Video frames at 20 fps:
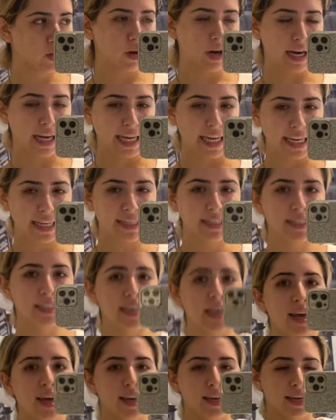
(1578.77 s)
Leeds,
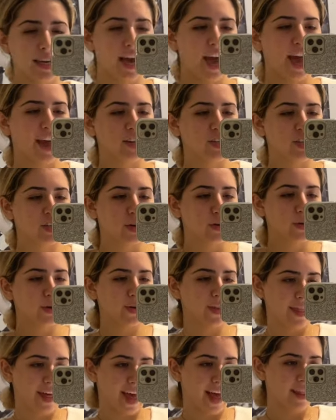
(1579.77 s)
yeah, I show you
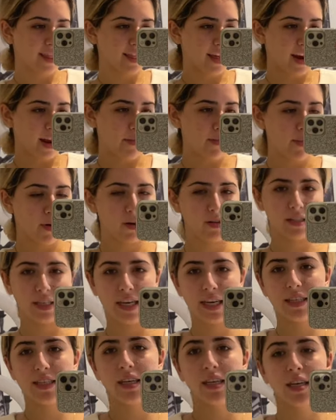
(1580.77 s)
that I bought
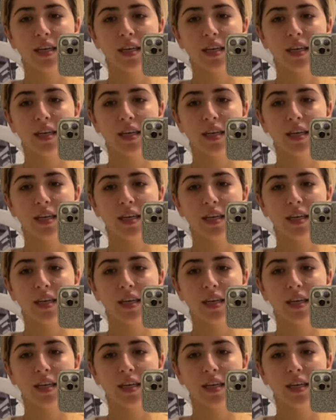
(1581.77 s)
it.